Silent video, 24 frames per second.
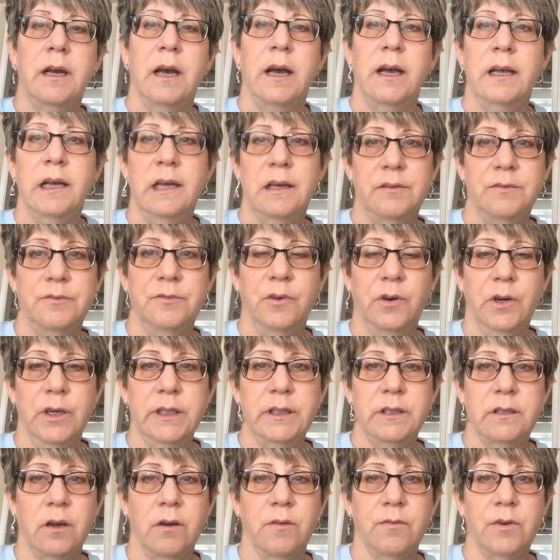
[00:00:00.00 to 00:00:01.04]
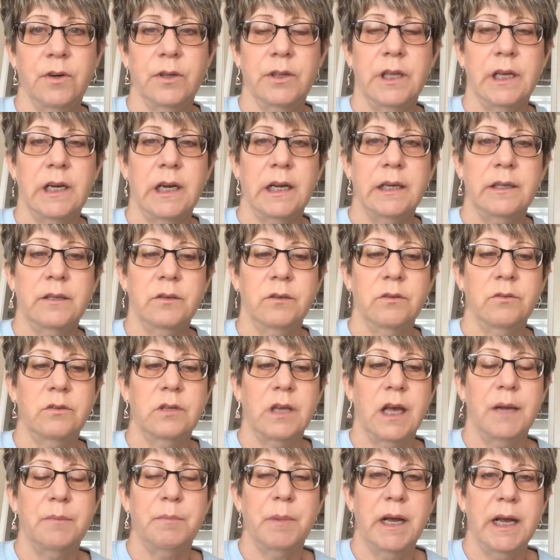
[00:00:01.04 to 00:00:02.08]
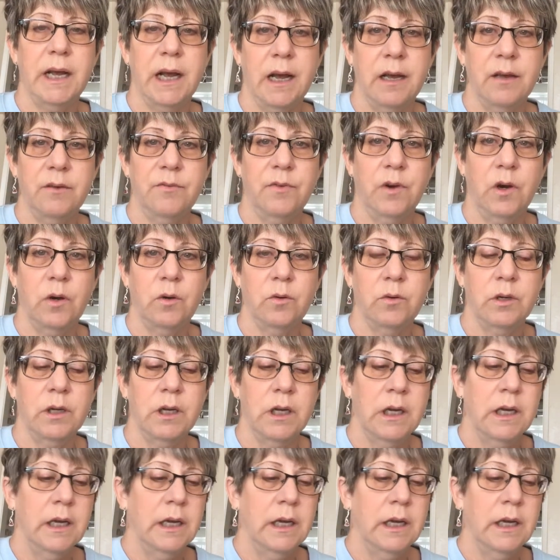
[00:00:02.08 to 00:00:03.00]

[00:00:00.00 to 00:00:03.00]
I have VoiceOver that I use on my iPhone,